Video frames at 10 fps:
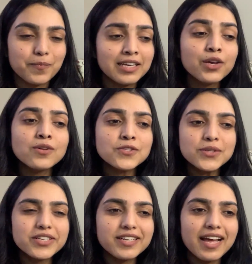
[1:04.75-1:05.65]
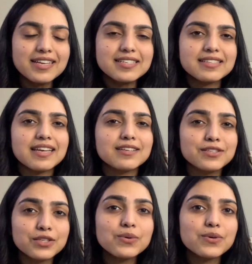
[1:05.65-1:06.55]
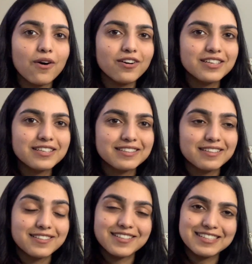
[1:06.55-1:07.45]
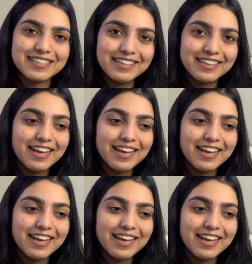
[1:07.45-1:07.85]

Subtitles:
He also realized that New York, the city,